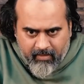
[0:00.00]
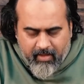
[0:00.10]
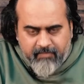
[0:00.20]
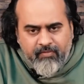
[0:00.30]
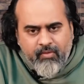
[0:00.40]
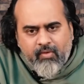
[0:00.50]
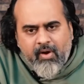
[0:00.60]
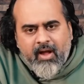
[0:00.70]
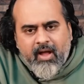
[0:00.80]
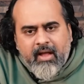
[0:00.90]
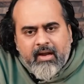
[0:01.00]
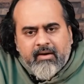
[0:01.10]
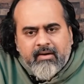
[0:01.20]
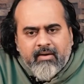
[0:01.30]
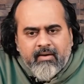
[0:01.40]
If you
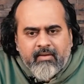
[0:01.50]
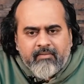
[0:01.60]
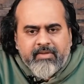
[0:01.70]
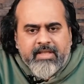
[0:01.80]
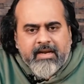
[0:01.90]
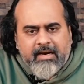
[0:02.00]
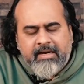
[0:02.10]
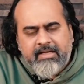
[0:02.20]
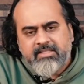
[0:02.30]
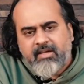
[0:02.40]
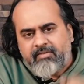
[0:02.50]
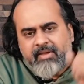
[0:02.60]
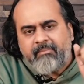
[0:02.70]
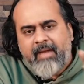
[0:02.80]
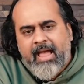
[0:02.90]
are with an
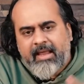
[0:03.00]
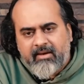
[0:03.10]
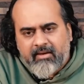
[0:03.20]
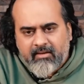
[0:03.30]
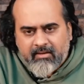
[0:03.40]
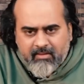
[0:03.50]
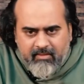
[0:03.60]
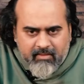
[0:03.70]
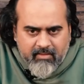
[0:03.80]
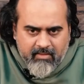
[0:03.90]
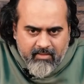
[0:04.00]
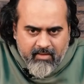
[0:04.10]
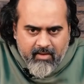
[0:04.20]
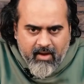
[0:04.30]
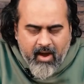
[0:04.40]
undeserving man,
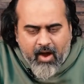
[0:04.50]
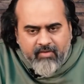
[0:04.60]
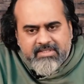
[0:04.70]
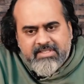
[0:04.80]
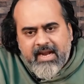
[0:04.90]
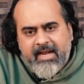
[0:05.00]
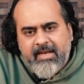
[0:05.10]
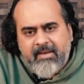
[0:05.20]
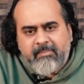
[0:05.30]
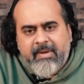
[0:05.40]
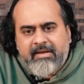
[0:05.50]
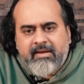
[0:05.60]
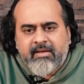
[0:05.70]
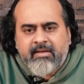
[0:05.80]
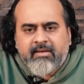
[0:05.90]
how is that any
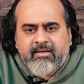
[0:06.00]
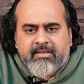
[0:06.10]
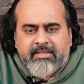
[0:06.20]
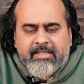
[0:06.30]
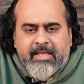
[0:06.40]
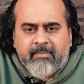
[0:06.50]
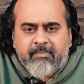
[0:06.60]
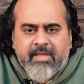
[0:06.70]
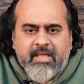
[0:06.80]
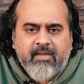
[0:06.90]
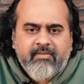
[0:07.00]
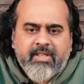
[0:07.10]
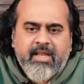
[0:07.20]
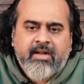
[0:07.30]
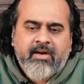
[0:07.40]
better than being
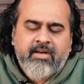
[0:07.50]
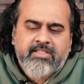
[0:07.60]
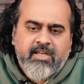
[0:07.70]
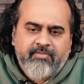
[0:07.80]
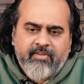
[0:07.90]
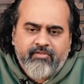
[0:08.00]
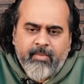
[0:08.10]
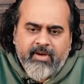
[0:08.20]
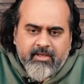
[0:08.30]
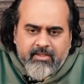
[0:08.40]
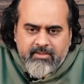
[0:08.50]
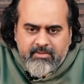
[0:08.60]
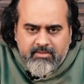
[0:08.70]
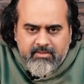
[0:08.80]
with an undeserving woman?